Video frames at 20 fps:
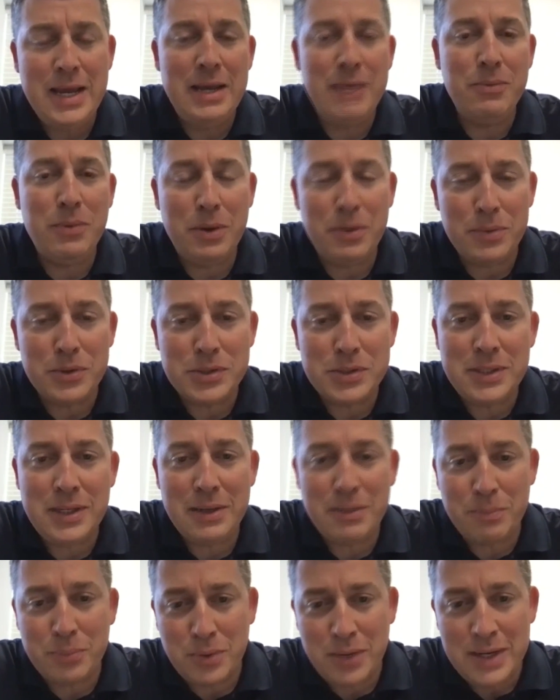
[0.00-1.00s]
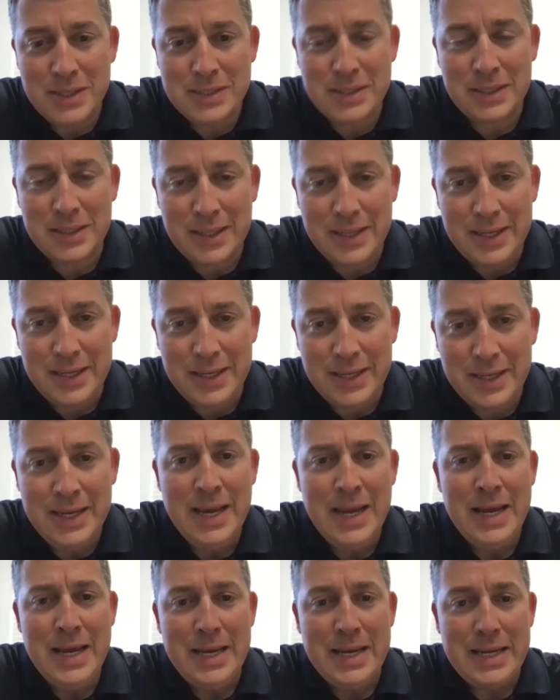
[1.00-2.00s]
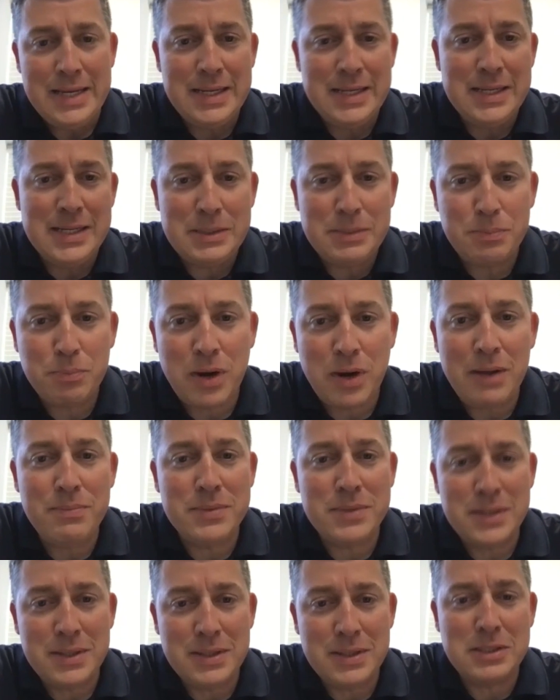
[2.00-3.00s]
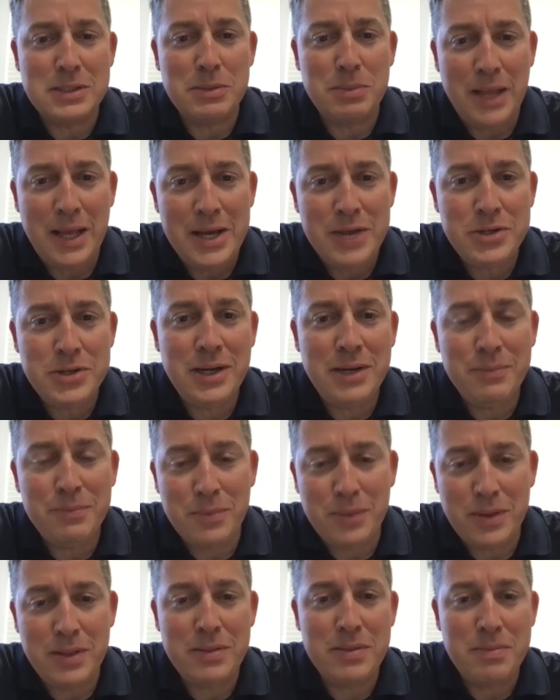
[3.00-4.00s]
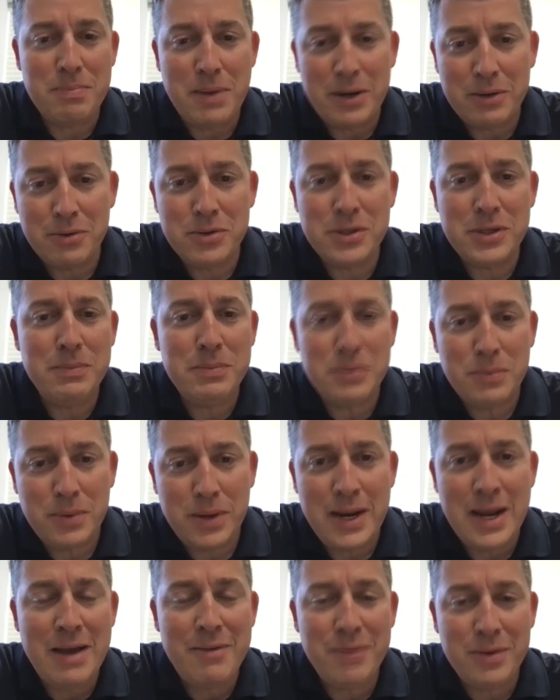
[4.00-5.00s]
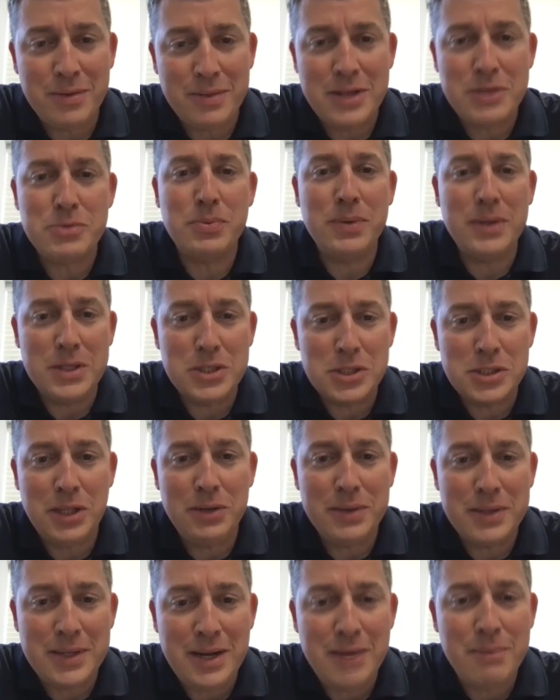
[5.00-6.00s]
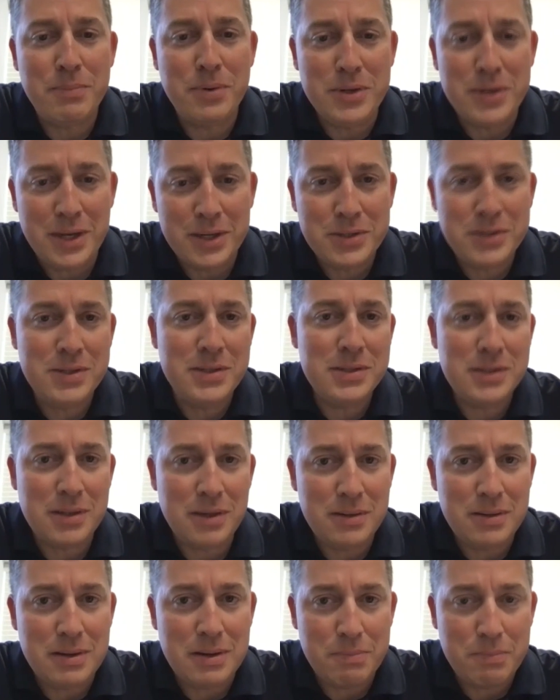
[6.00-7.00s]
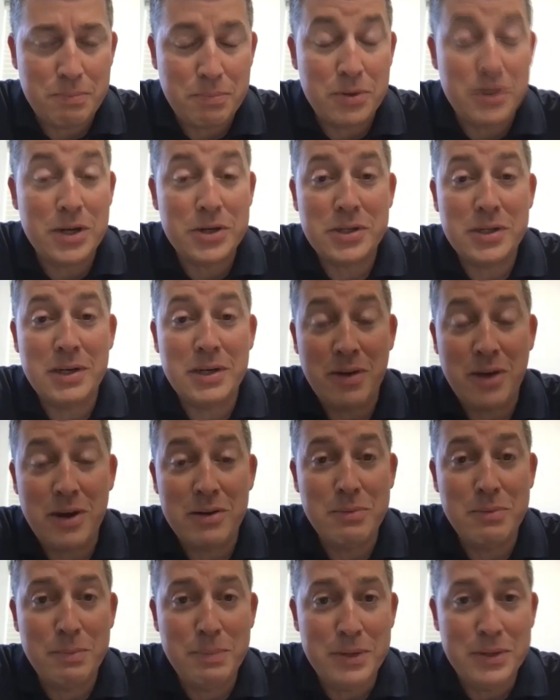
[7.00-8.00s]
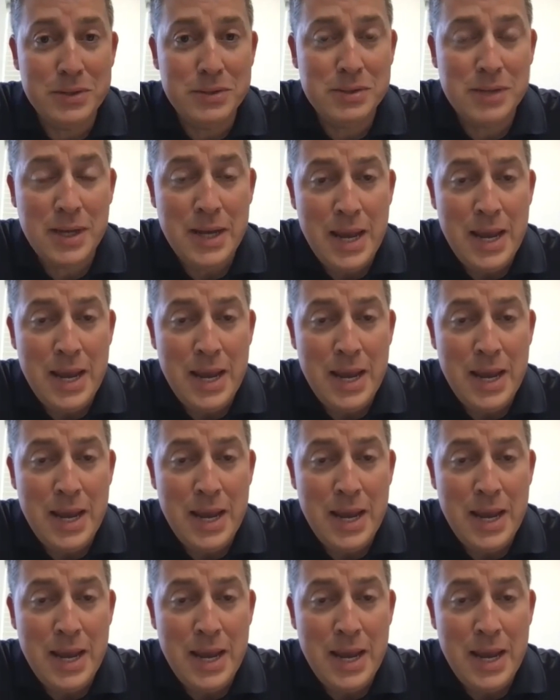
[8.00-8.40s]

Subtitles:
And what we're seeing presently is problems in the supply chain with microchips and what have you, and that's really slowing down production of automobiles.